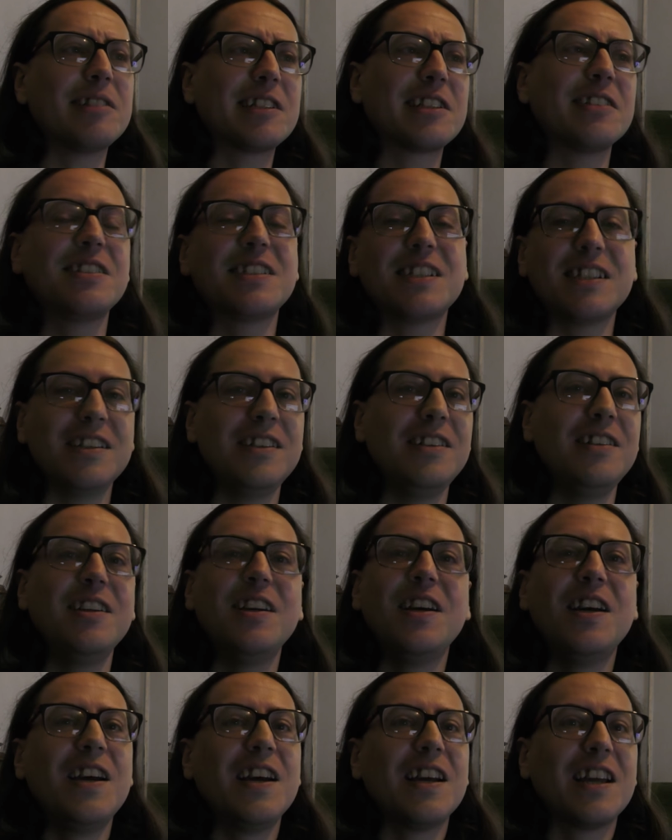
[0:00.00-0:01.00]
But it was good to
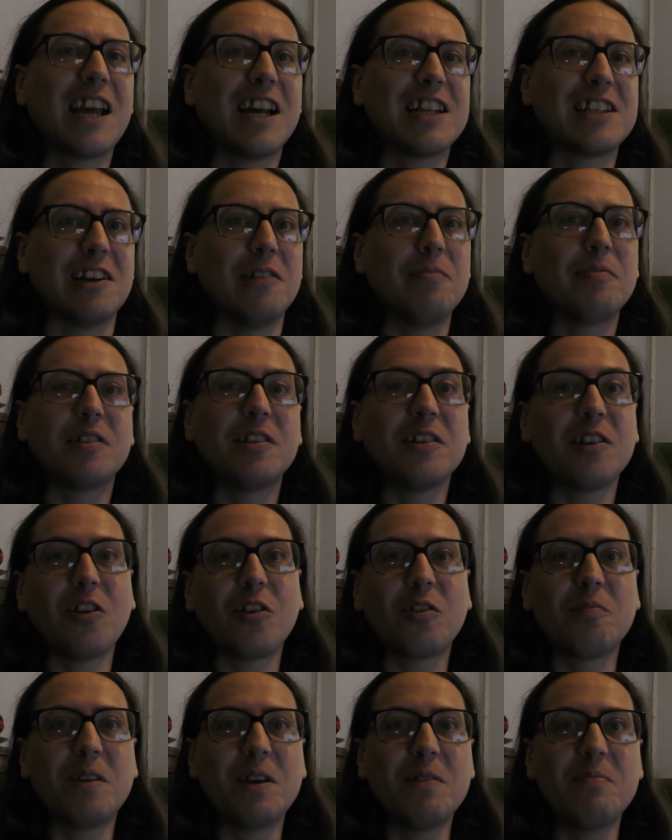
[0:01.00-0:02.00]
catch up, and a
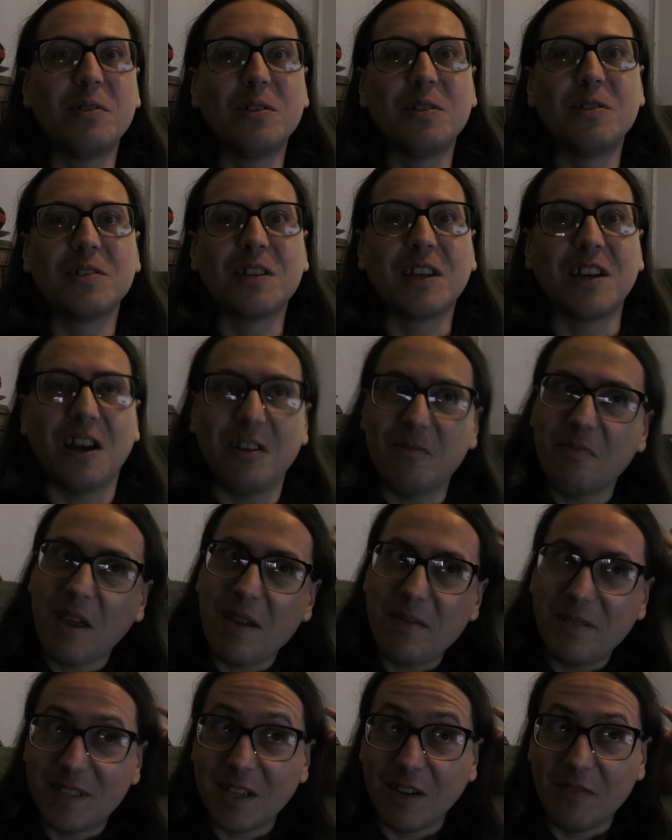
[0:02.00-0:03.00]
lot of people, you know,
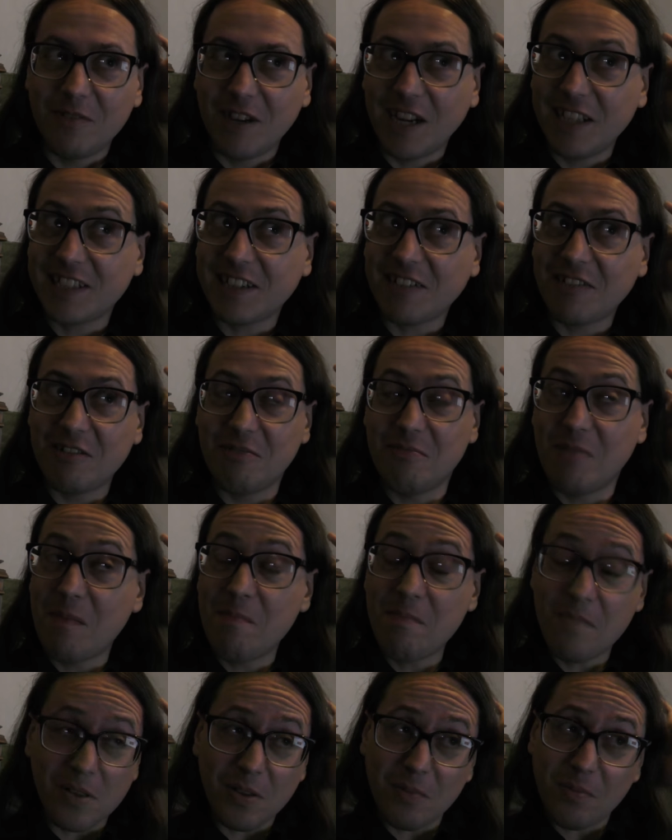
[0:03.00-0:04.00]
maybe don't necessarily
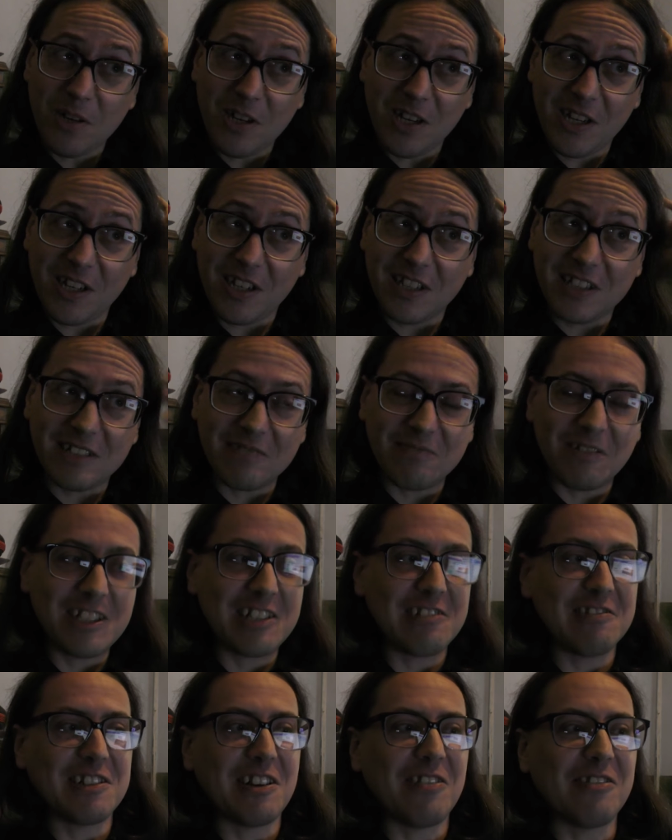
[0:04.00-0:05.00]
remember the word.
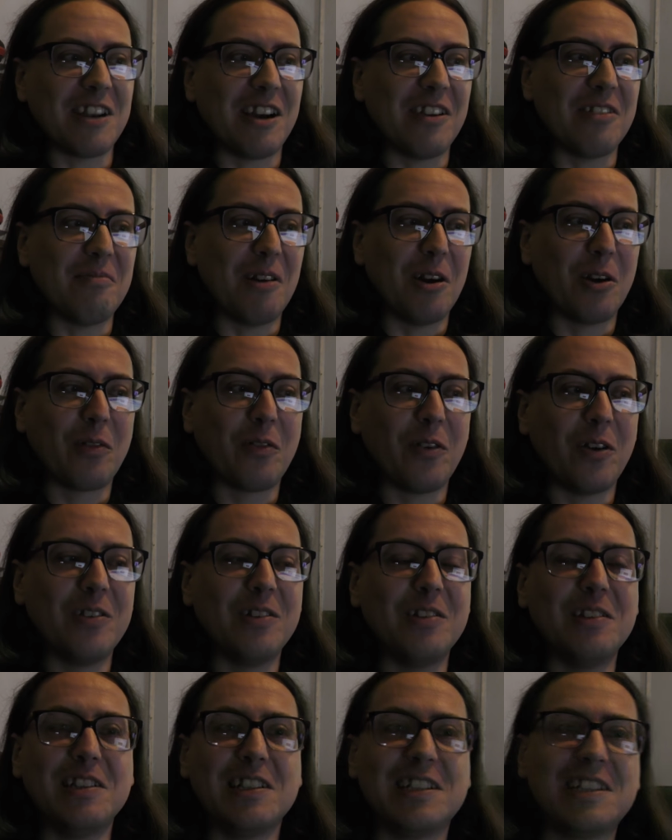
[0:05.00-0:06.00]
When she was holding out the
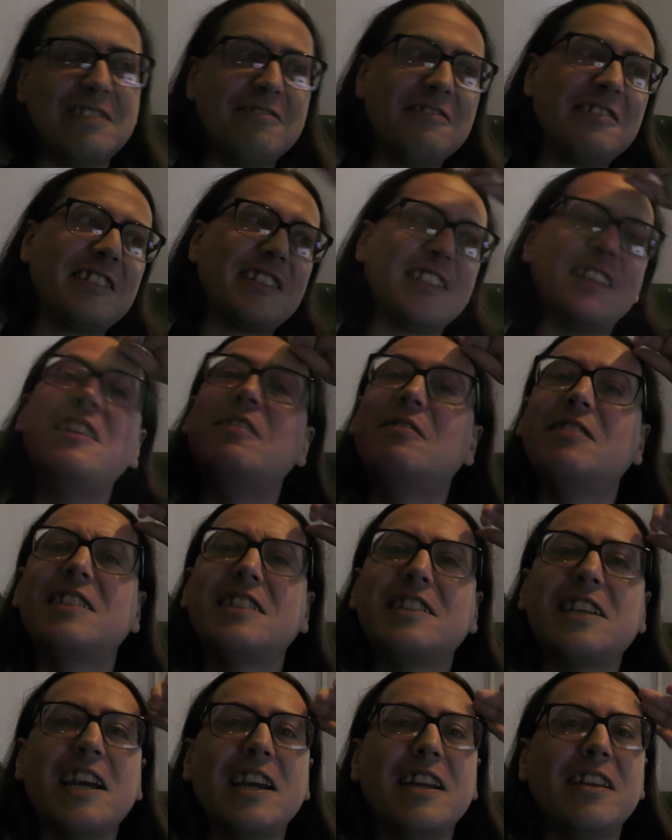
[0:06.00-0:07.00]
microphone, and she was
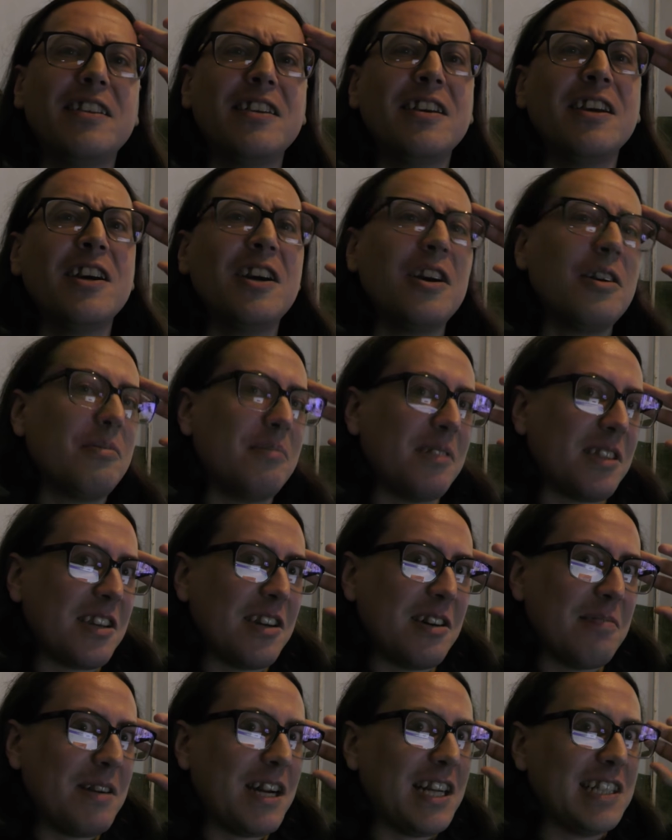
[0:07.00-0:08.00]
even saying,
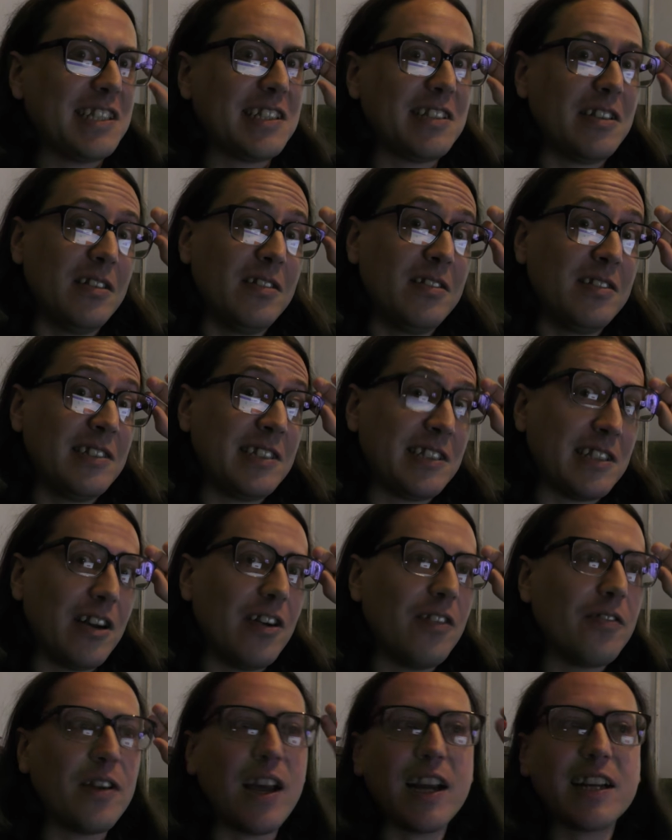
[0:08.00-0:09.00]
with her past use
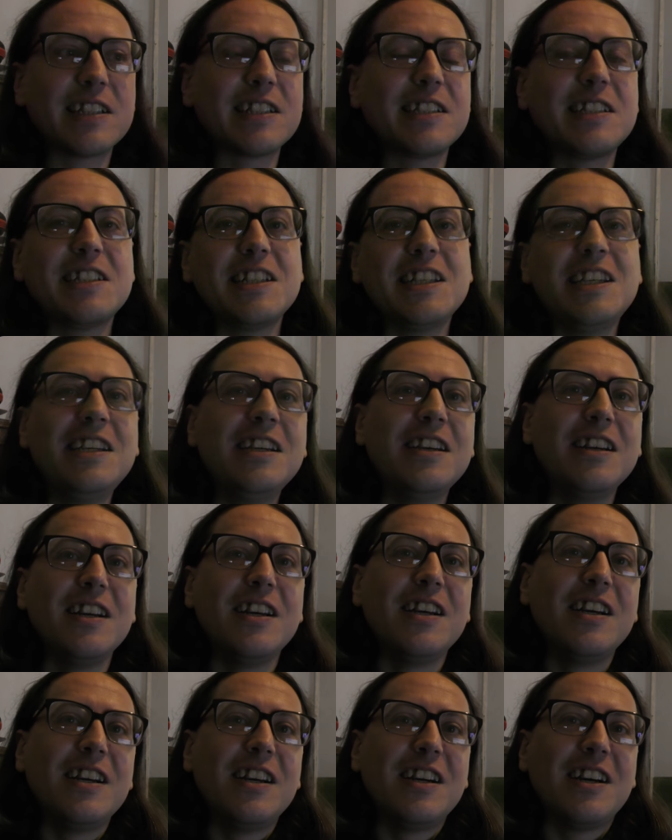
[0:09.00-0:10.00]
of ecstasy,
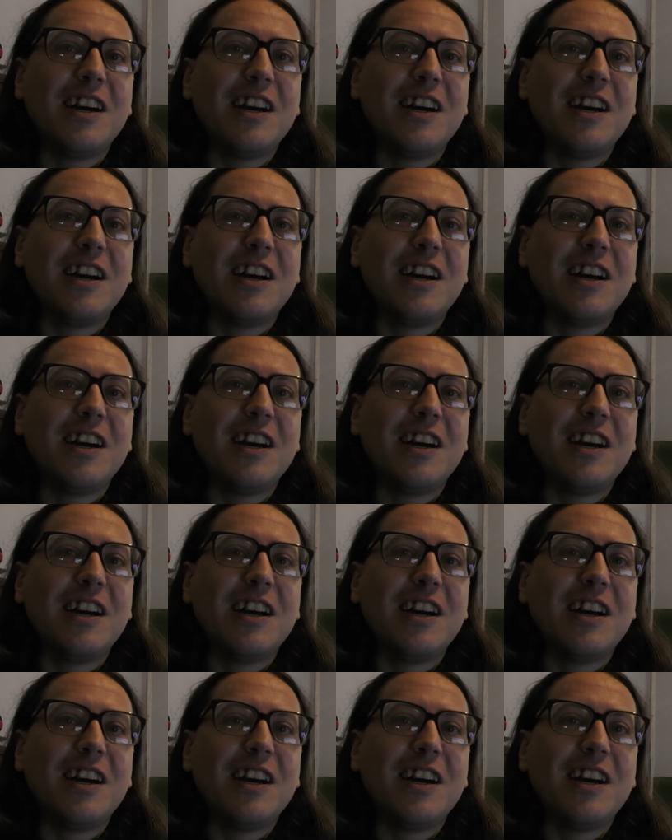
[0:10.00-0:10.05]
